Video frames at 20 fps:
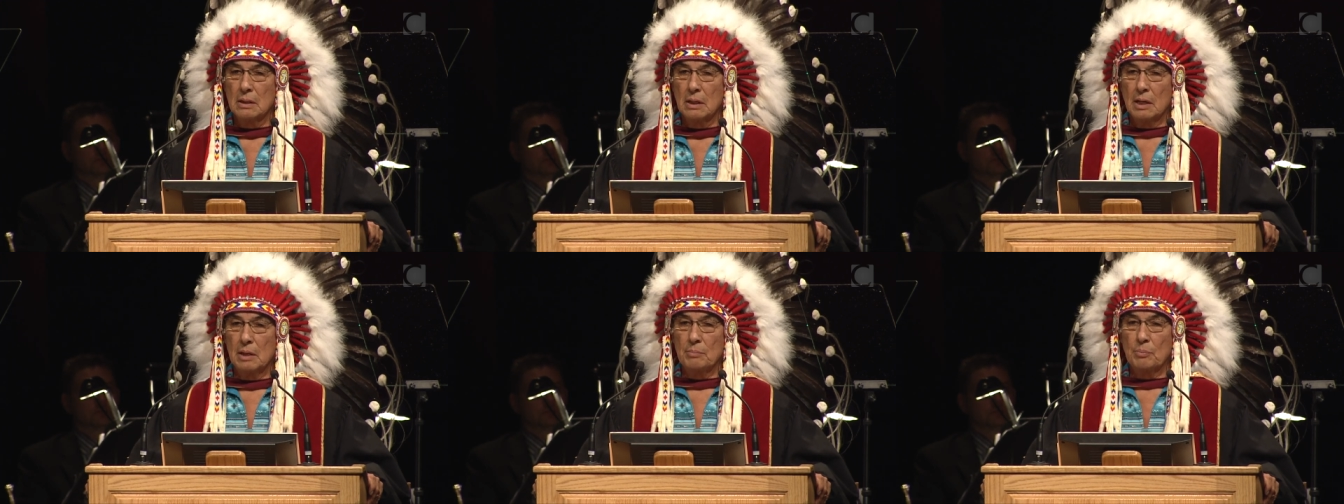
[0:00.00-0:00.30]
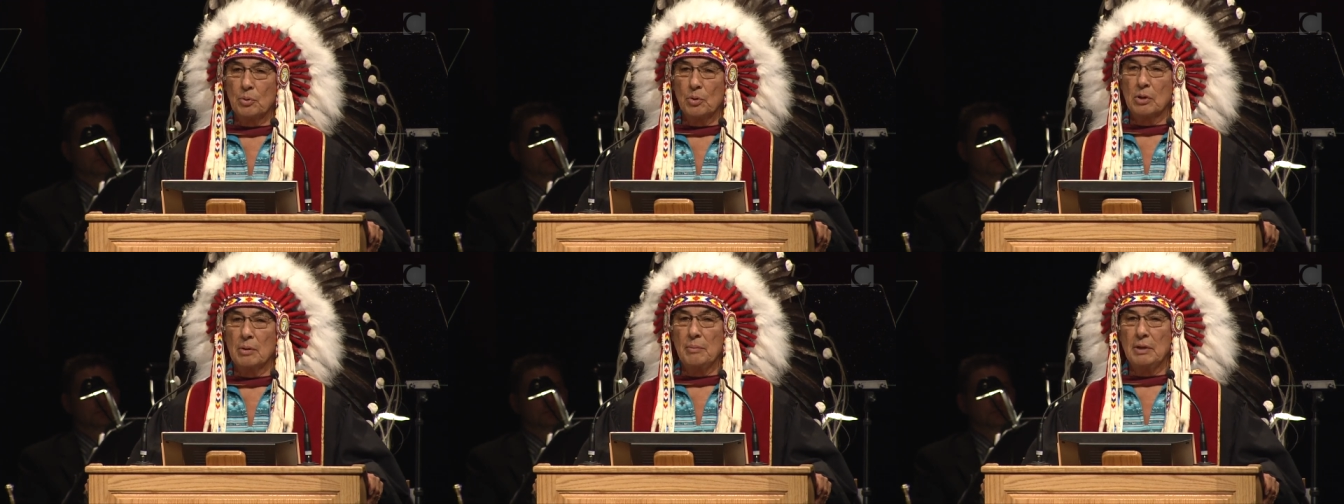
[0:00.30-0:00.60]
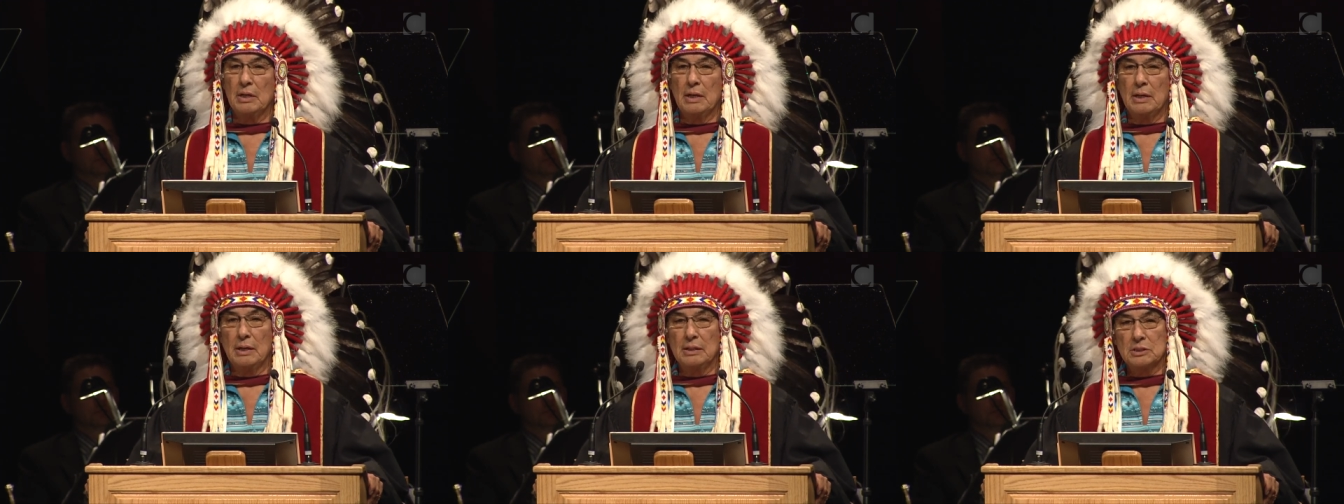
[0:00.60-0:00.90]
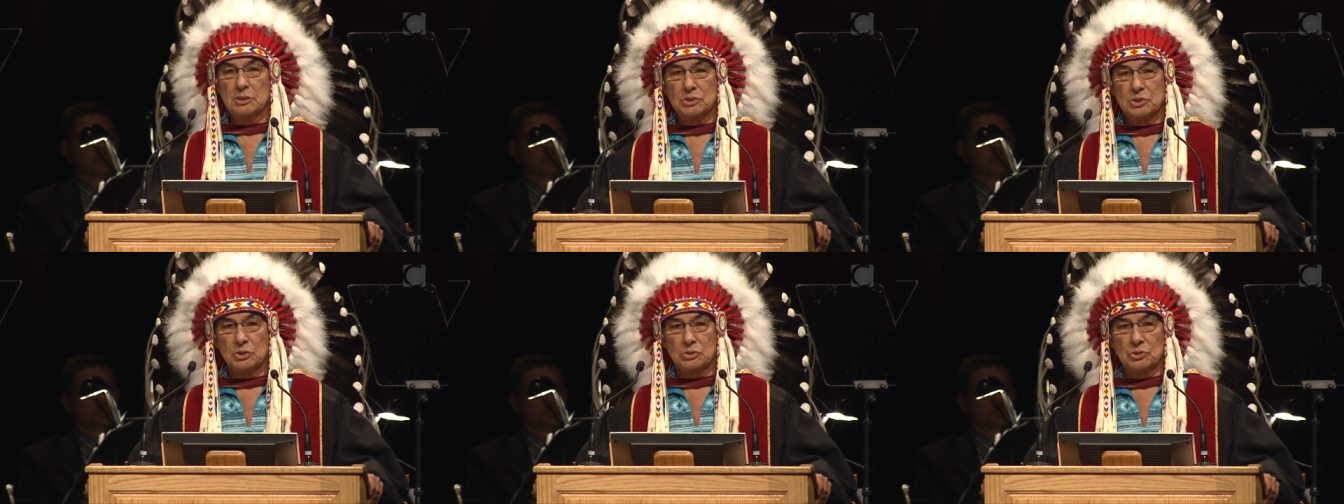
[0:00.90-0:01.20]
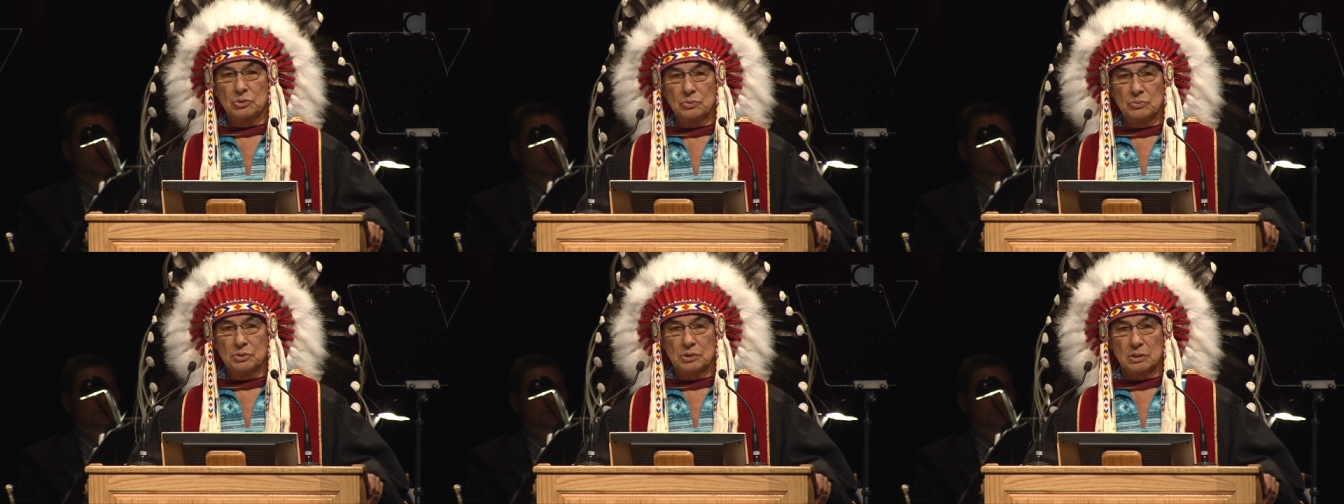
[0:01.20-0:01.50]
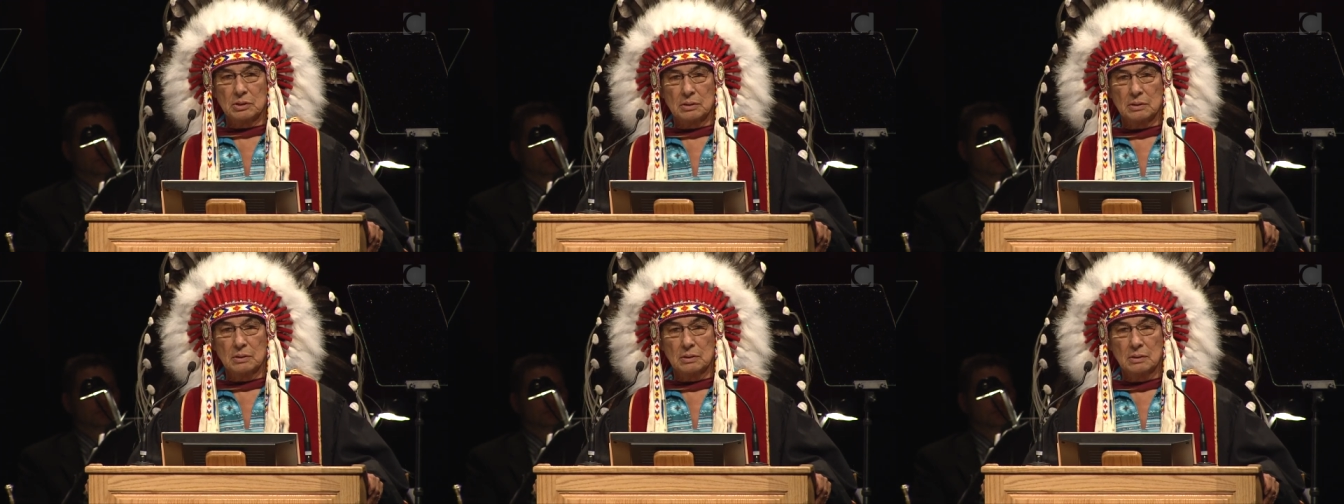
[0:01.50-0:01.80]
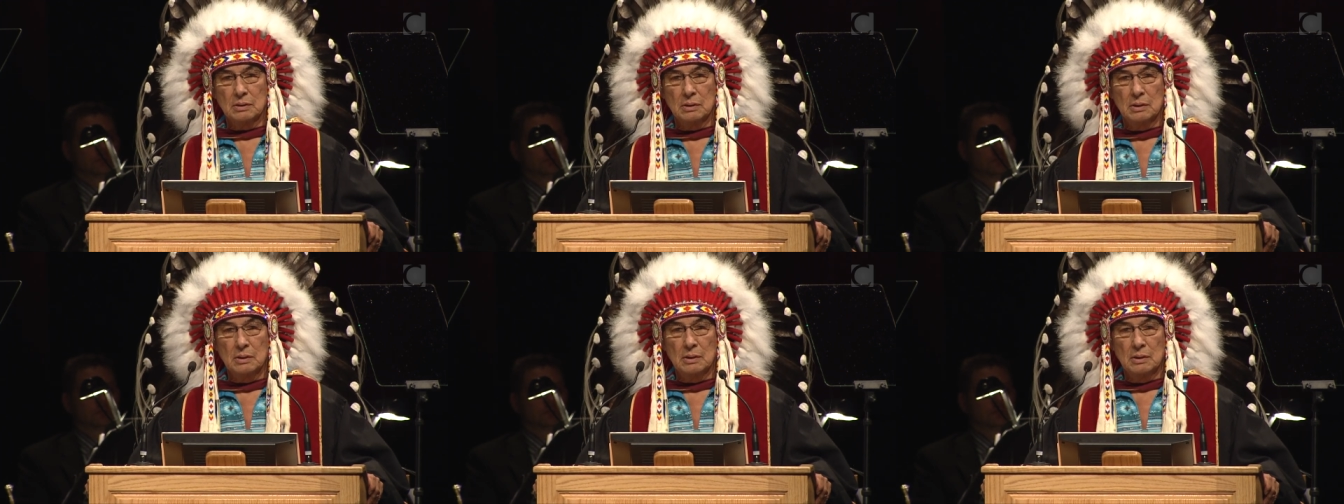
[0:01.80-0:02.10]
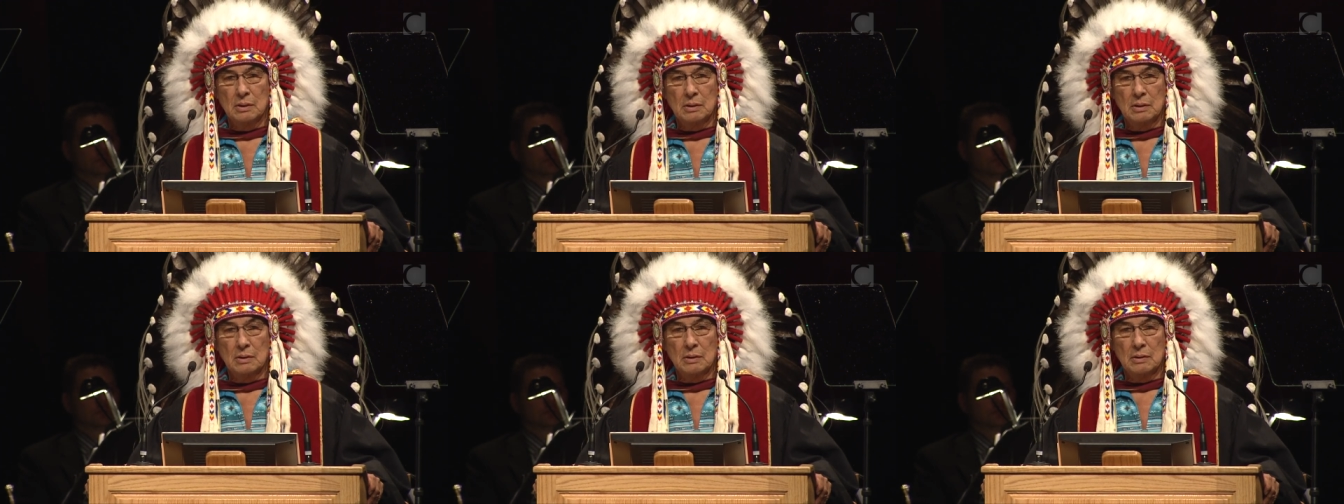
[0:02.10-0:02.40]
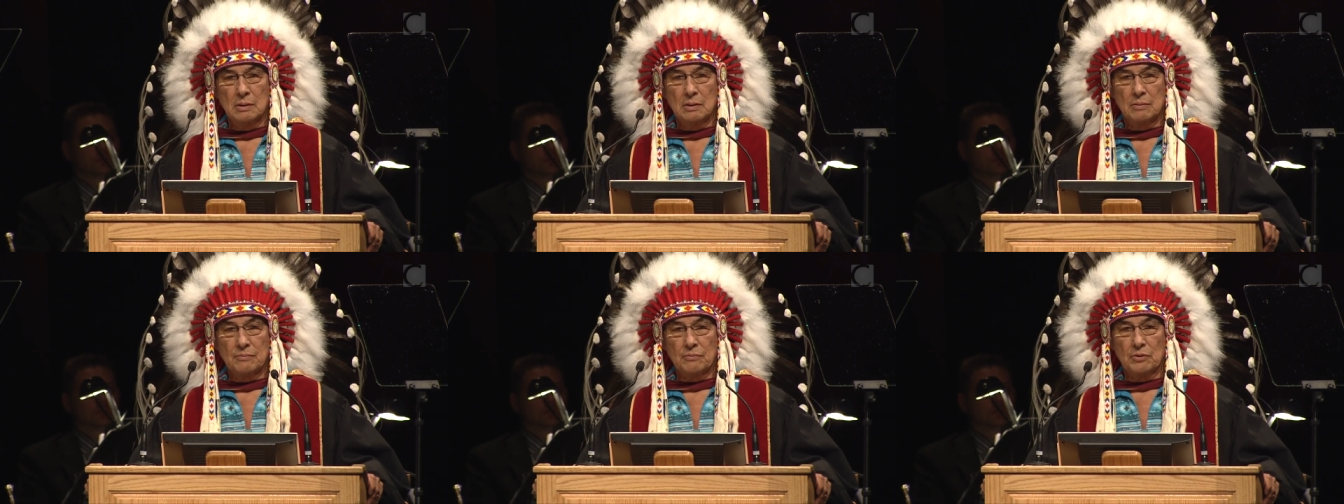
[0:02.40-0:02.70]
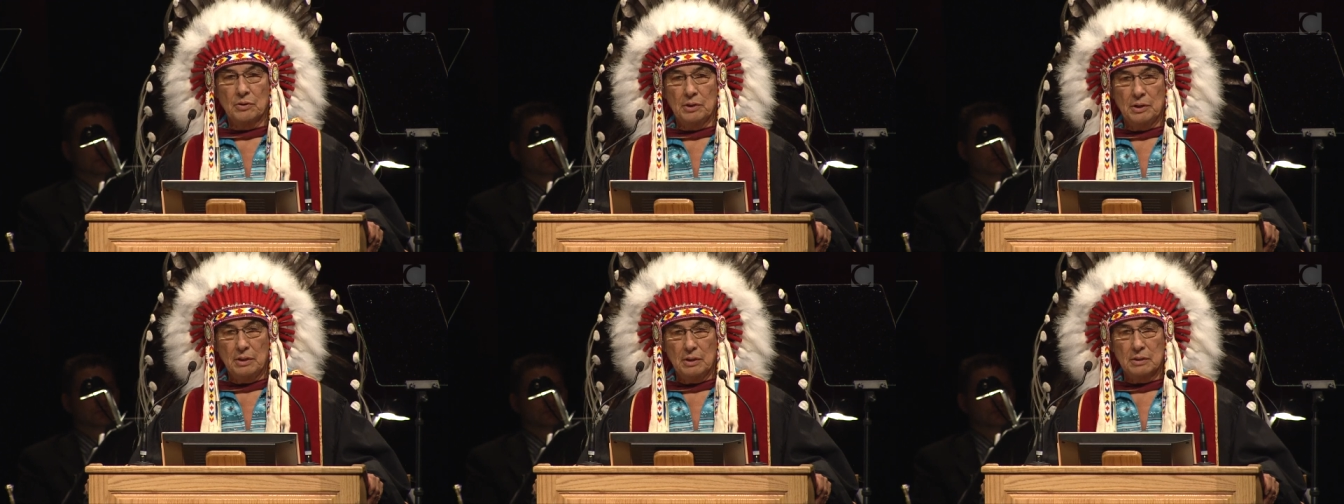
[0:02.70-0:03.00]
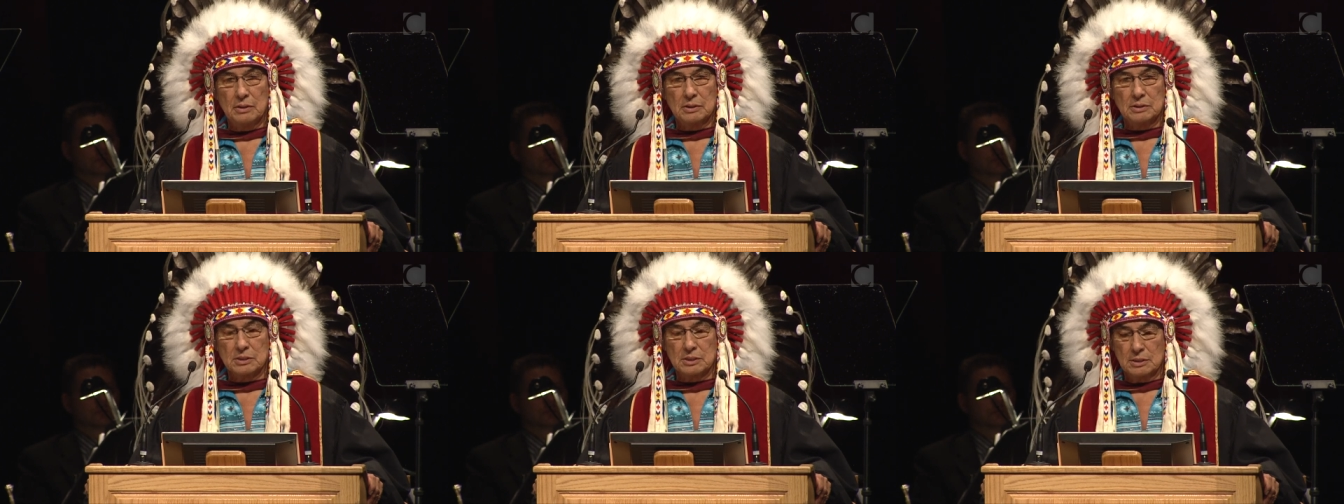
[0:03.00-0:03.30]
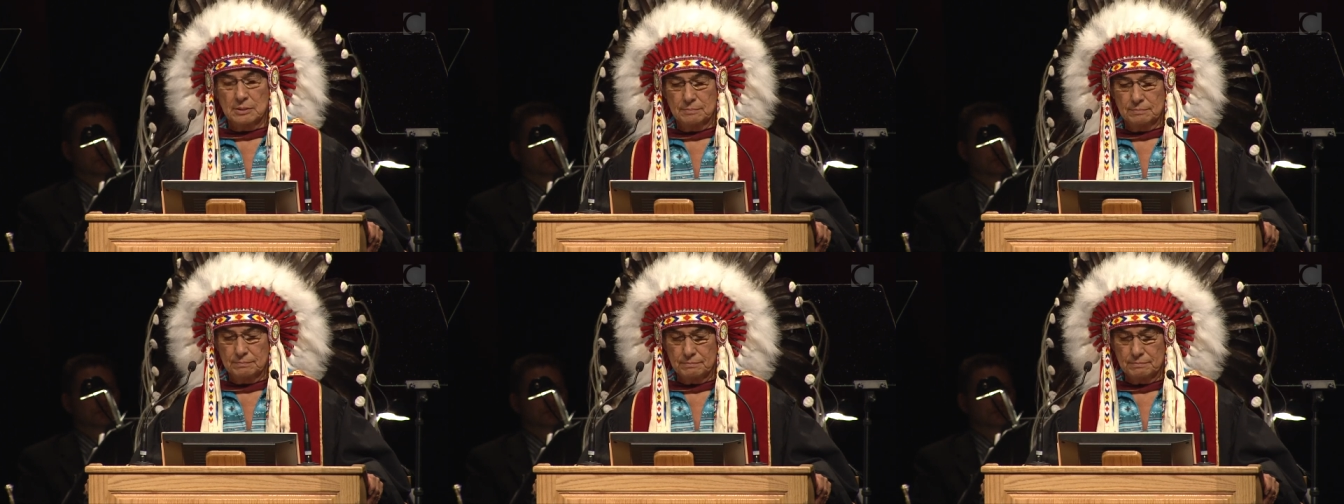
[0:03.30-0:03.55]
and put them in an institution for years.